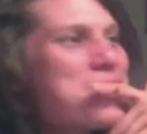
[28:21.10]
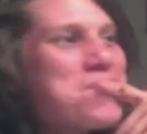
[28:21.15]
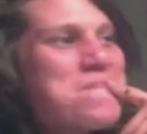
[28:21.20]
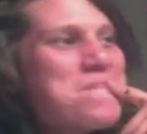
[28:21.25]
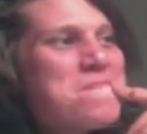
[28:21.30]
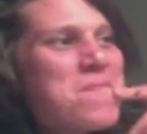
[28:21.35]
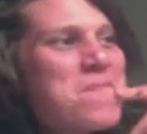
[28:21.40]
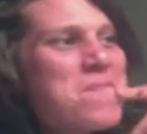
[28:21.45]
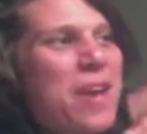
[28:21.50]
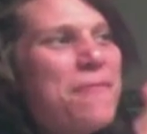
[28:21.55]

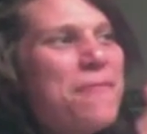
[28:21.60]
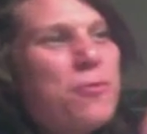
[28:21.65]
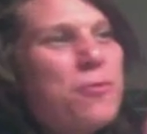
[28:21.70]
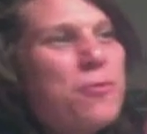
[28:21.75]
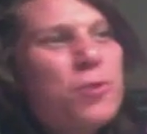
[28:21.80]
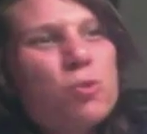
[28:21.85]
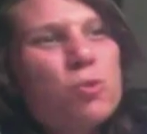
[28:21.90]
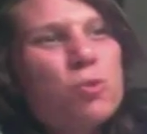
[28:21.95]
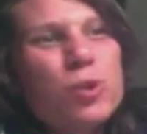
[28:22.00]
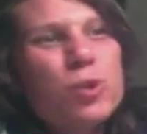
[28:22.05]
if it was a
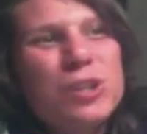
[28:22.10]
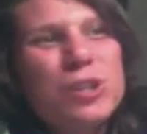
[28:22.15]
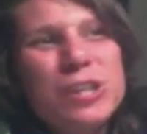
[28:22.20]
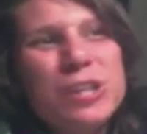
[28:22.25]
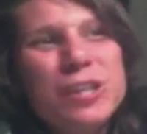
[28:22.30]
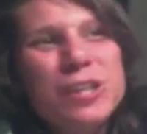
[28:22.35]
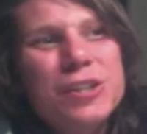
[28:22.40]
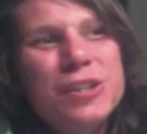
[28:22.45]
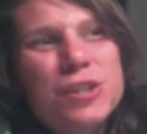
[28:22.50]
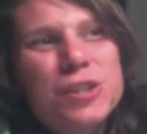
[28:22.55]

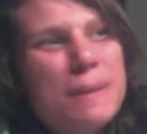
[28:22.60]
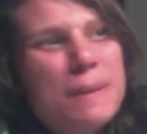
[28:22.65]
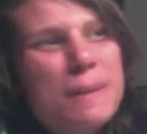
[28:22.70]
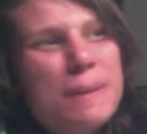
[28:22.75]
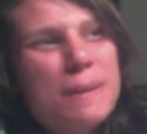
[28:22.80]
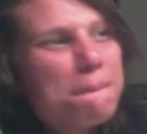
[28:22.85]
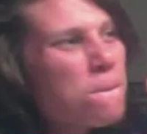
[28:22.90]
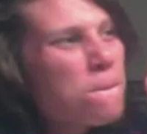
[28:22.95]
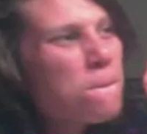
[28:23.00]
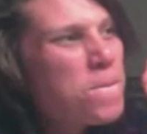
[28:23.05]
religion,
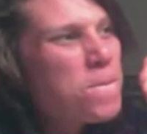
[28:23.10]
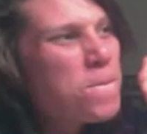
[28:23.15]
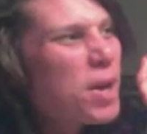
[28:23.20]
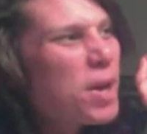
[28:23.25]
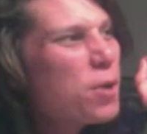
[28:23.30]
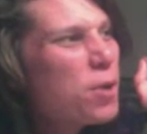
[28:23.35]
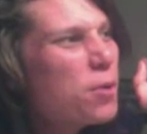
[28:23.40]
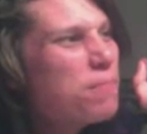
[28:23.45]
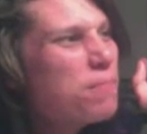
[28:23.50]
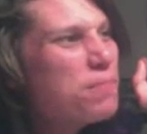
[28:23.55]
it
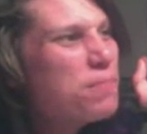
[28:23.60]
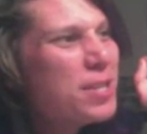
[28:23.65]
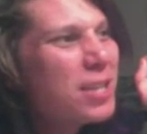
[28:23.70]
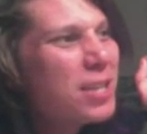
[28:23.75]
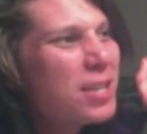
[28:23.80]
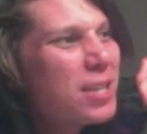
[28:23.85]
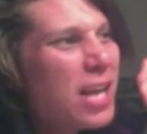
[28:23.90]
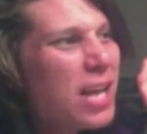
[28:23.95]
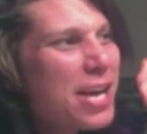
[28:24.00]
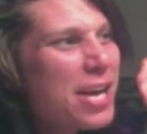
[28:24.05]
would be
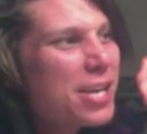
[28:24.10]
like